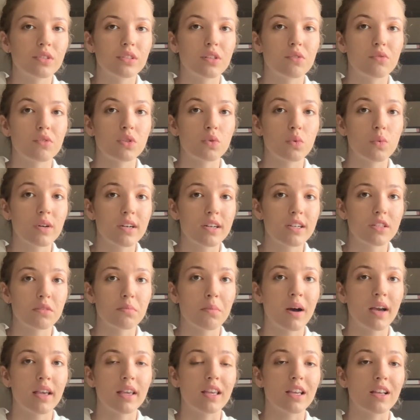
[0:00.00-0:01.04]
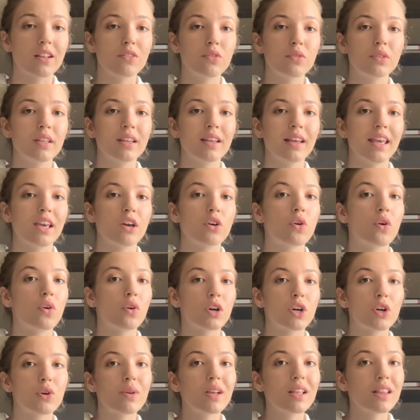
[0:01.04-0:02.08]
those words by including a
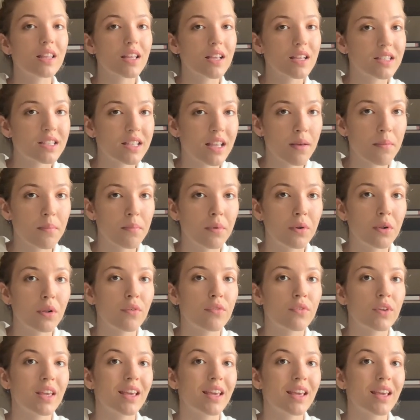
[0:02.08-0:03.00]
concrete example of